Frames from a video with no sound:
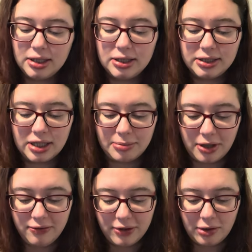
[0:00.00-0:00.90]
Some
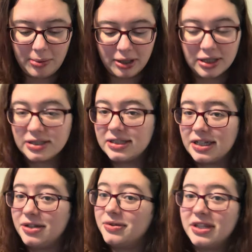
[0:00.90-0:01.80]
info about this, because I
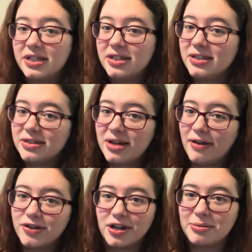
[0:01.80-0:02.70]
don't think
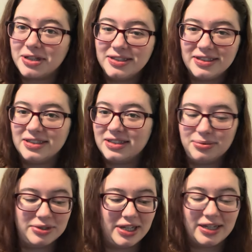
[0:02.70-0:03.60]
I've talked about this since it
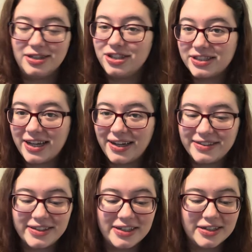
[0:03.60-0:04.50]
was just
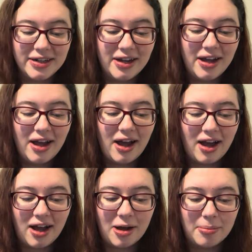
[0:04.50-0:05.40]
cast on.
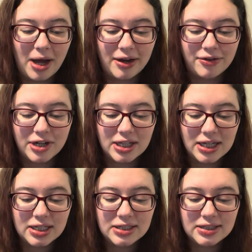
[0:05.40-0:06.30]
I
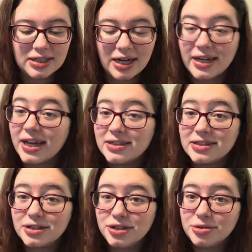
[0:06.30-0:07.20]
realized I cast
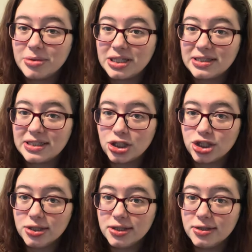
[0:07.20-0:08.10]
on too many
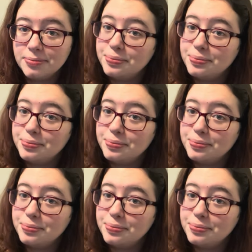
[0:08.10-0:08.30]
stitches.